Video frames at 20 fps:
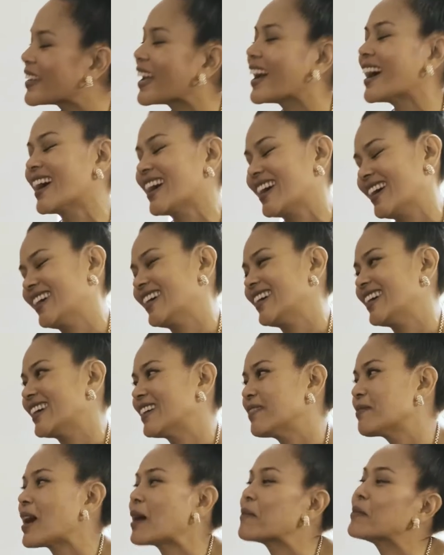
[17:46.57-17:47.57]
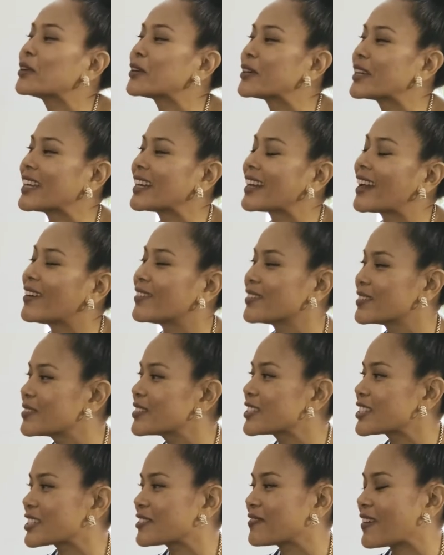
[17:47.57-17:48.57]
Yeah. But I'm learning now.
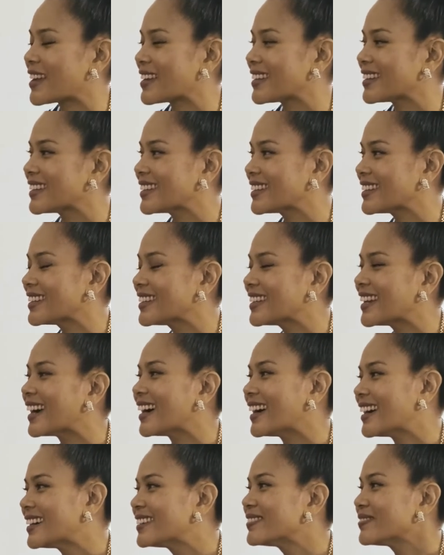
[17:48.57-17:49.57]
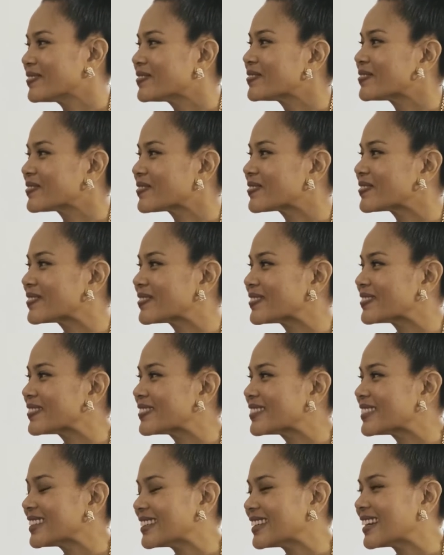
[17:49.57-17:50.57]
Yeah. It's fun. Yeah. Yeah. All right.
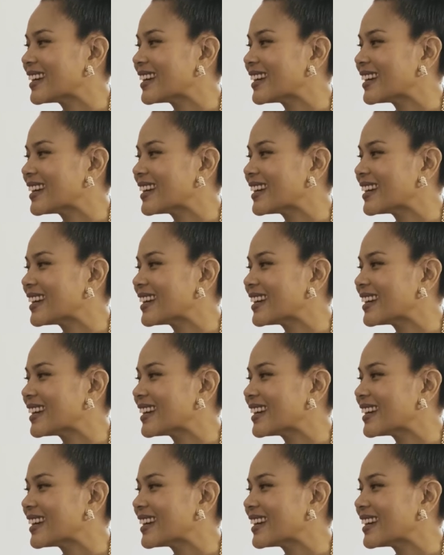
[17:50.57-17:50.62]
Fantastic.